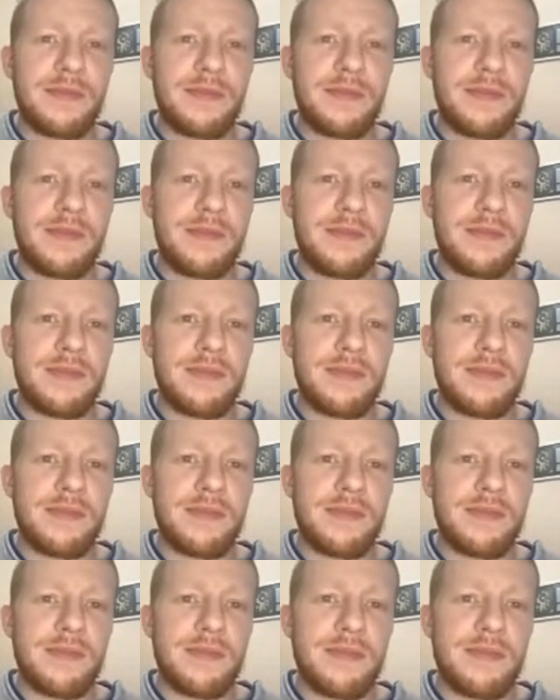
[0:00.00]

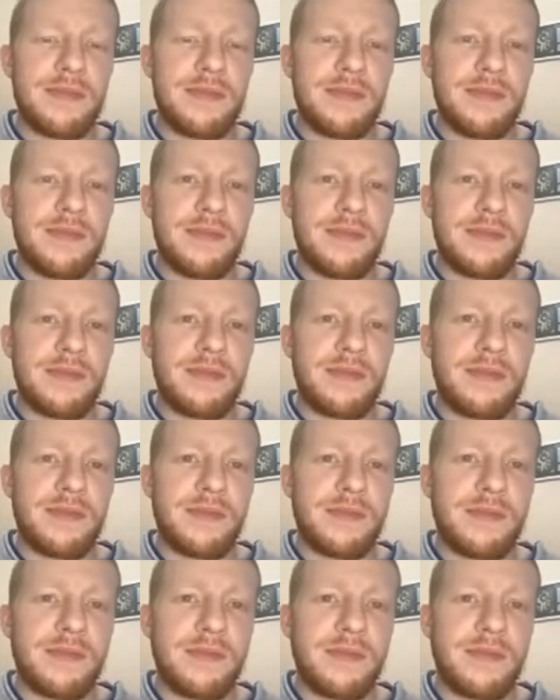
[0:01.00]

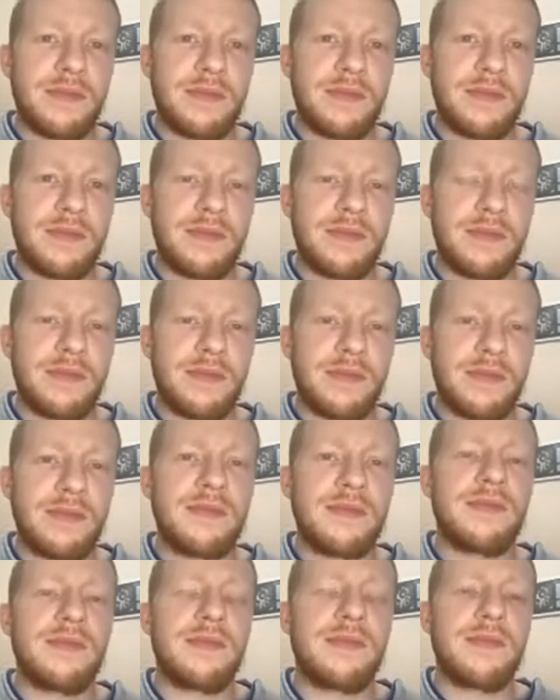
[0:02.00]

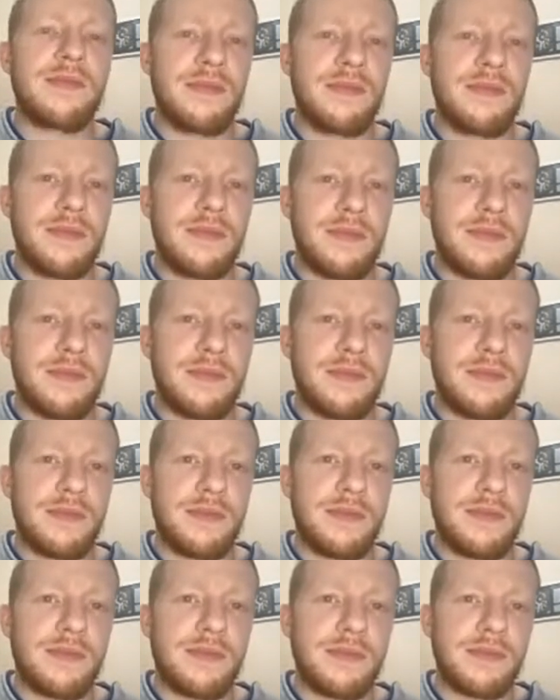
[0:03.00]

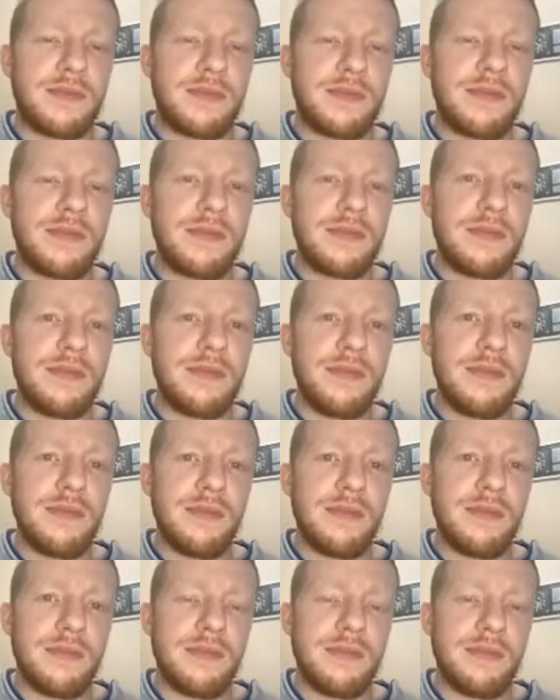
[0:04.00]

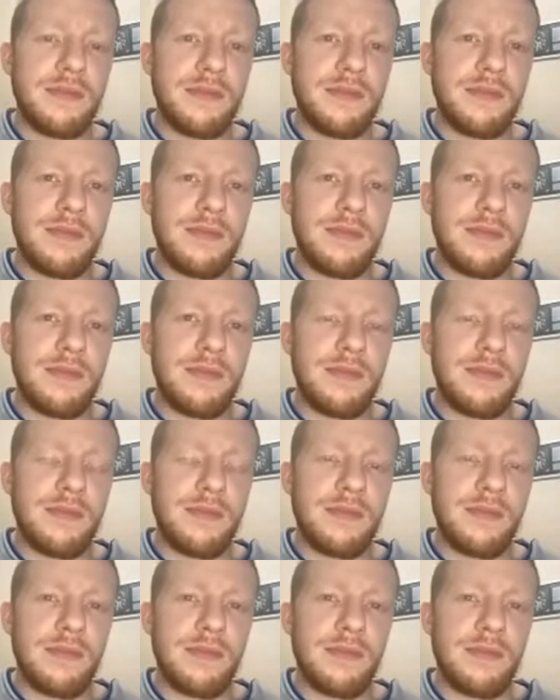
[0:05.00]

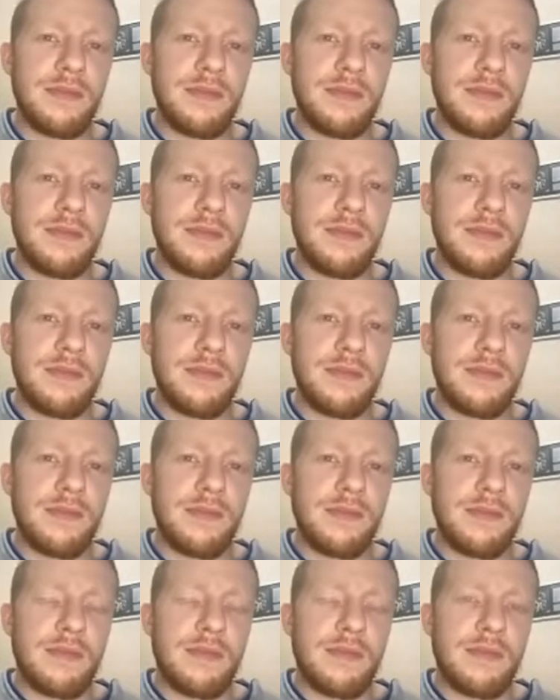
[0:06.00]

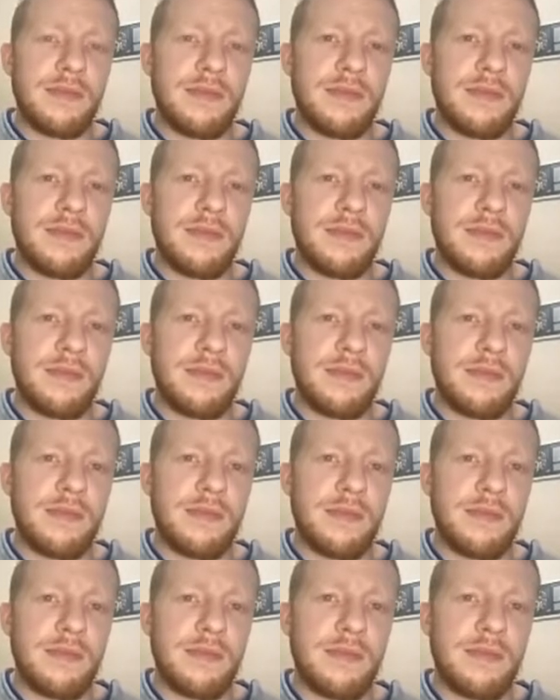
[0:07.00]
[no speech]